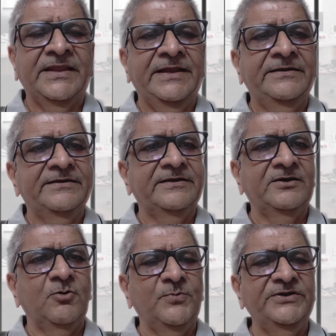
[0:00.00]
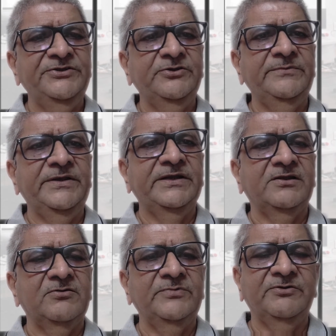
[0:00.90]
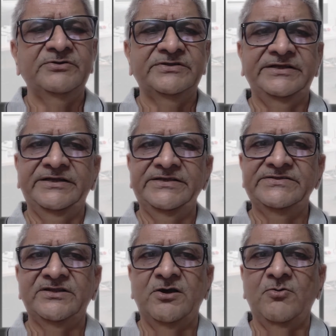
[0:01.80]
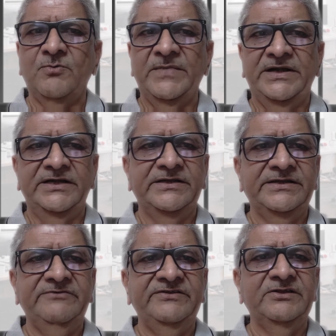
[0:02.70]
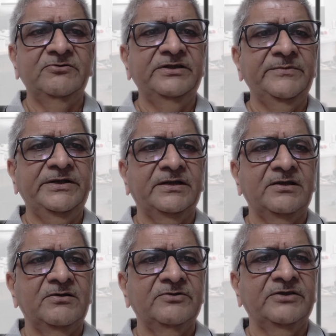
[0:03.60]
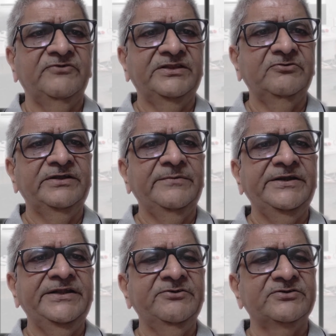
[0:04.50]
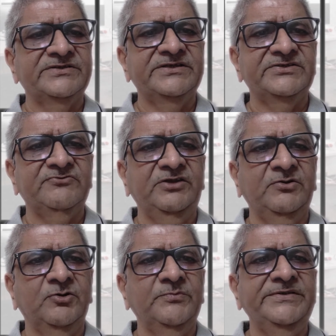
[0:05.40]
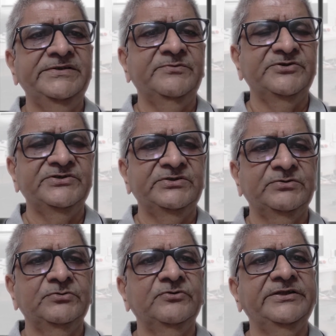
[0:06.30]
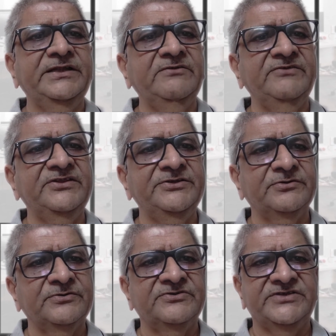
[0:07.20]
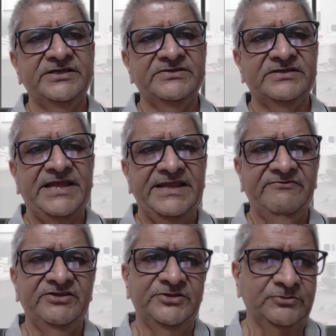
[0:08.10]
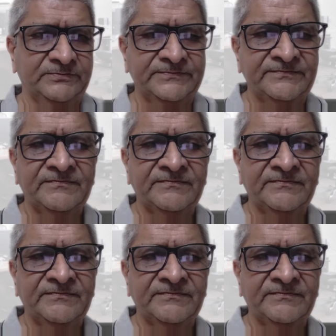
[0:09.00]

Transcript: and open your Demat account, because it is now mandatory. Without Demat account or without dematting your shares, you will not be in a position to deal with your shares lying with you.